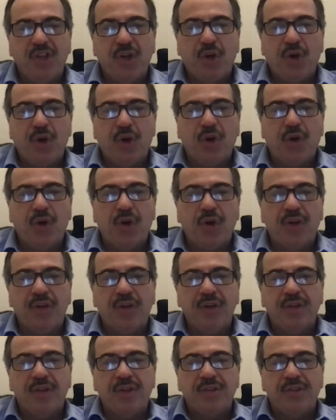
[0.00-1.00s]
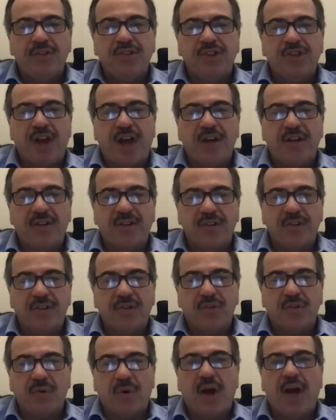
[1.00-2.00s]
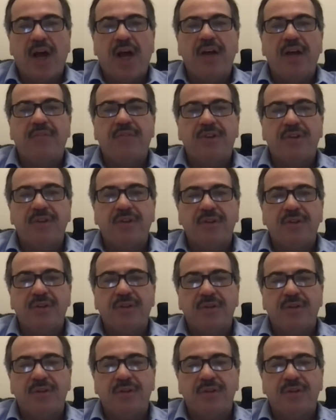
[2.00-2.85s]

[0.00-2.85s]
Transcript: And here, Jonathan thrived.